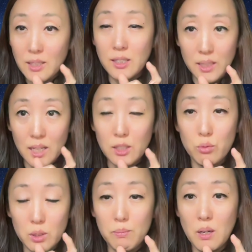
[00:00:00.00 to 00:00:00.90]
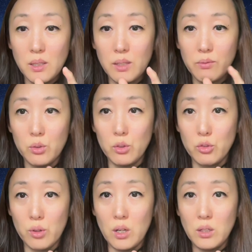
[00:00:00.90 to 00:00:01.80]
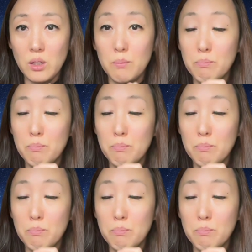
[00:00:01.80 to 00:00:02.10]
it's less responsive to the drug,